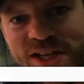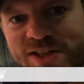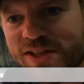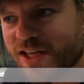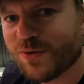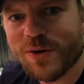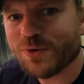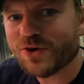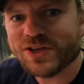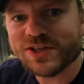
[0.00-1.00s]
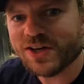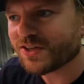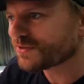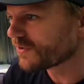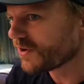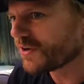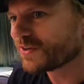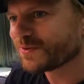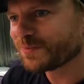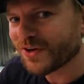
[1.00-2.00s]
chandelier. What more could you ask for?
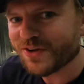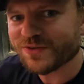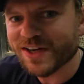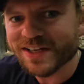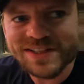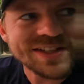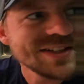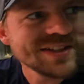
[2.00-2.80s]
Perfect.